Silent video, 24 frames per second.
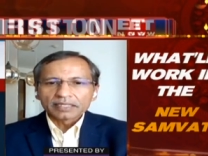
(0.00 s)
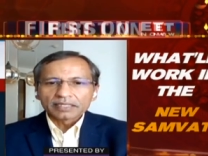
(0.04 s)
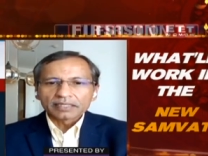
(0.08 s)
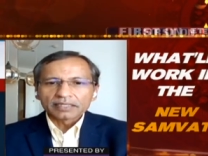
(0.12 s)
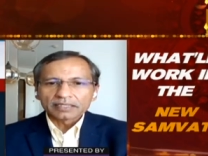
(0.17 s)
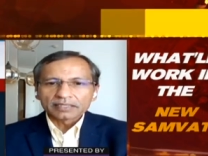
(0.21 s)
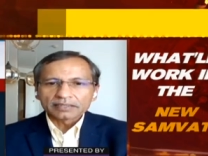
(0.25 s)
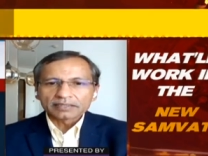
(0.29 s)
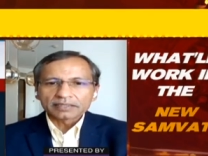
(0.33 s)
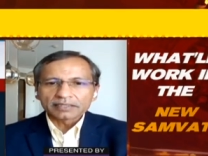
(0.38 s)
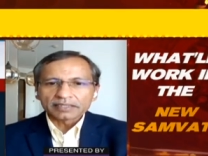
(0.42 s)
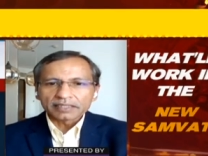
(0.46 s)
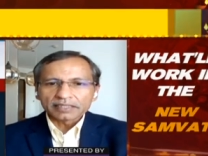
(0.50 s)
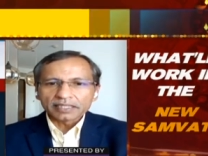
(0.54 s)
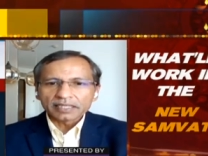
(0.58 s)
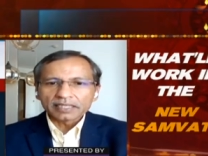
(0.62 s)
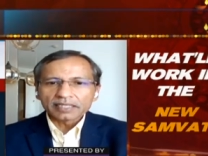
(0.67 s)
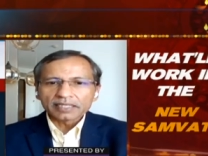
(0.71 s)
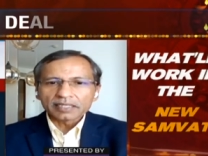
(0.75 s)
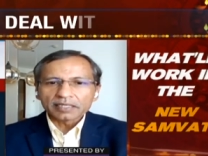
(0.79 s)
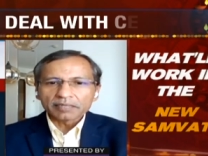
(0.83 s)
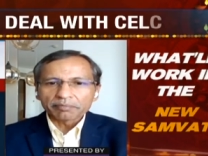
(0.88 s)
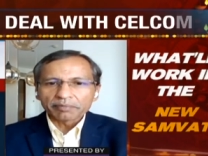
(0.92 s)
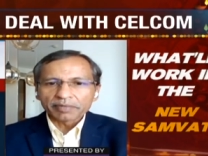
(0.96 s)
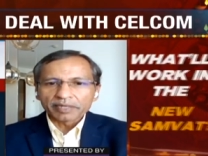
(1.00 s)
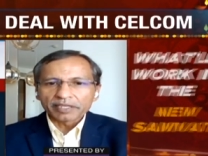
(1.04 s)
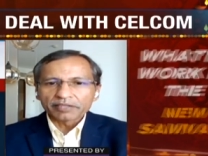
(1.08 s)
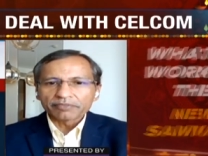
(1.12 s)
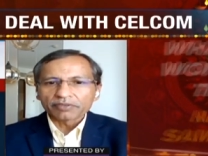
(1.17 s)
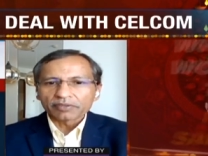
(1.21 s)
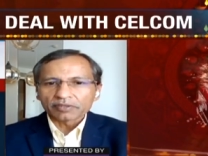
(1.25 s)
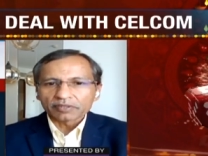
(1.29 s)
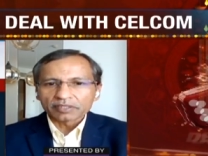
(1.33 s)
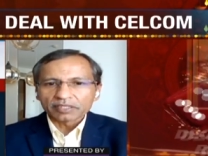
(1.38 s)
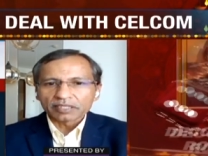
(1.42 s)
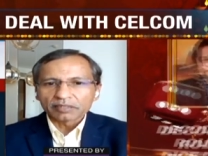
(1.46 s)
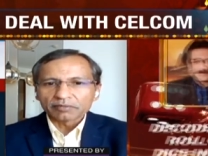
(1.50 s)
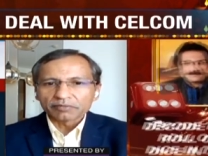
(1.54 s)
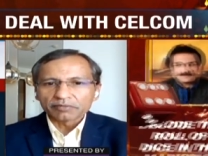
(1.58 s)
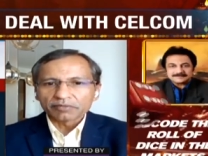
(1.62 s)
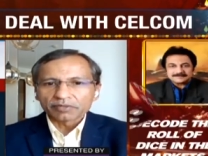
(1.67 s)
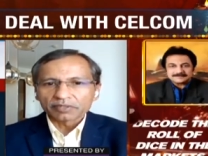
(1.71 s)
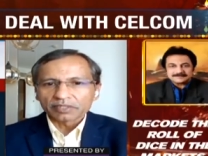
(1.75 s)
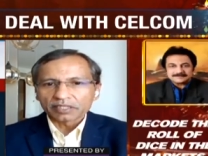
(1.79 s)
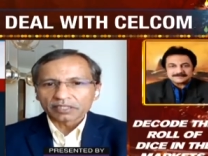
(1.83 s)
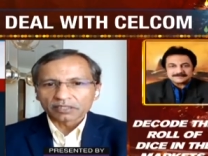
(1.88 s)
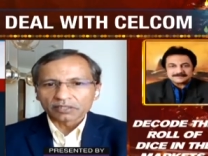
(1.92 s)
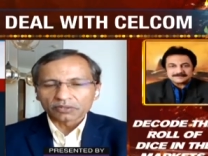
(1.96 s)
that it's really a play for them
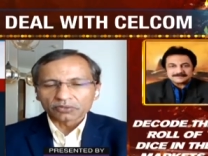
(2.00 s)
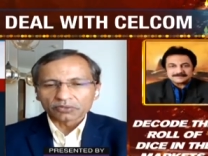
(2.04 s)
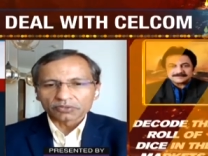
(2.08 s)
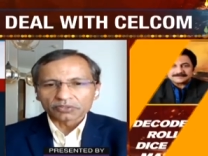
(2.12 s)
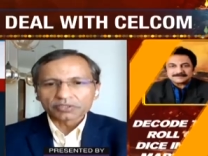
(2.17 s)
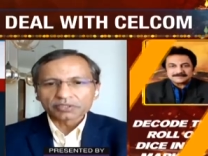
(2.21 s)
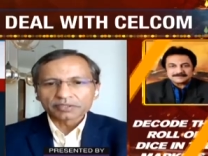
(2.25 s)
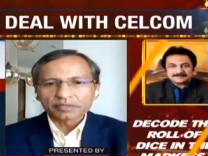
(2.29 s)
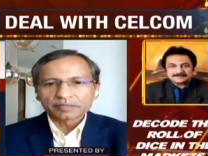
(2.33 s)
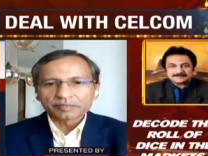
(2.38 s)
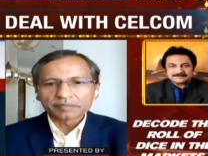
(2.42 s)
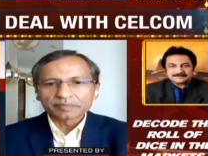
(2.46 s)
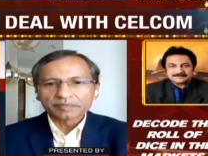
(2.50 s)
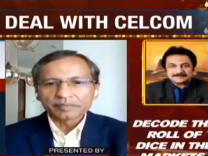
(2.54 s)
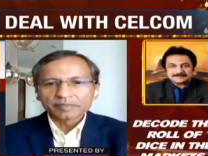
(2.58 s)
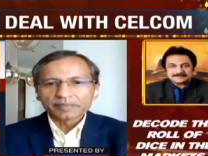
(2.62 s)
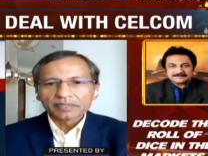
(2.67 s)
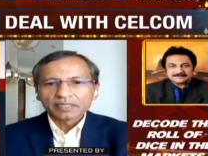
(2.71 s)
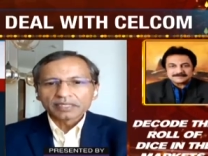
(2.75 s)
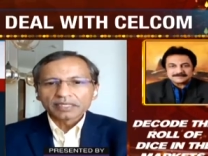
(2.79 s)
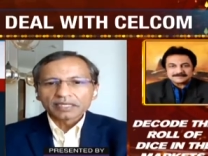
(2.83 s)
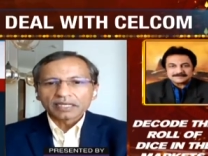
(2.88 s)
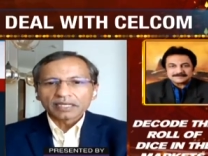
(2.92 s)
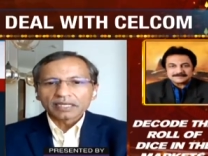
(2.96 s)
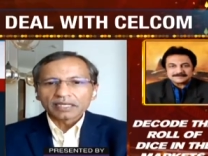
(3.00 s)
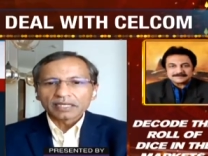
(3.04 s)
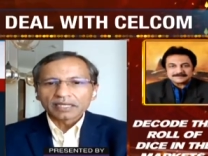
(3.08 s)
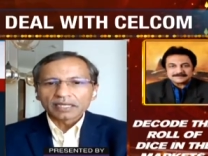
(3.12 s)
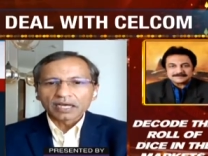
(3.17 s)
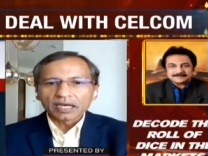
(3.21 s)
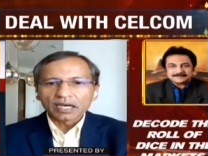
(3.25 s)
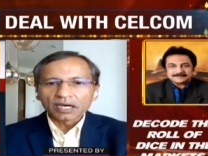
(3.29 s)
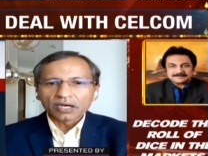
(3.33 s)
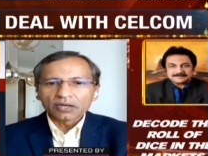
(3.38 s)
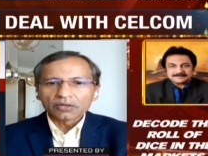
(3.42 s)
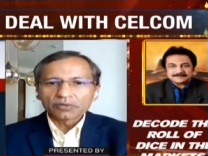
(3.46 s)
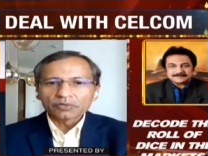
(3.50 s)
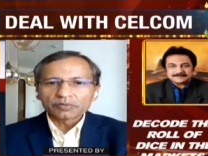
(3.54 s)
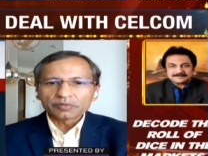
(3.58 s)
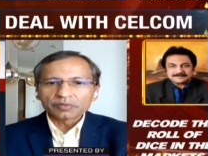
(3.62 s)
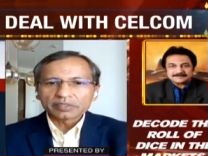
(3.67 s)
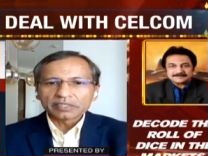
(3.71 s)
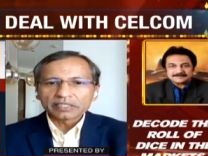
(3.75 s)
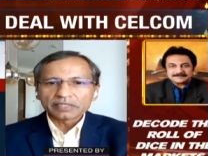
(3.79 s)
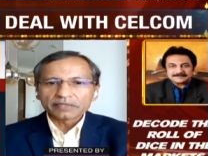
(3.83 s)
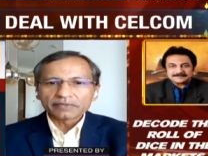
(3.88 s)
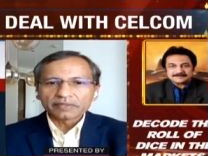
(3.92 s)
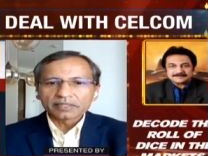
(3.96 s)
for their growth. And how,
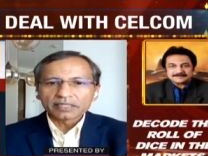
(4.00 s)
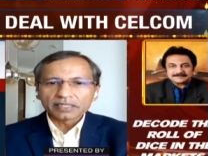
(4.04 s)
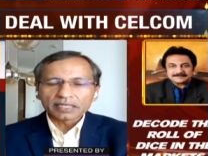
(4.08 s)
given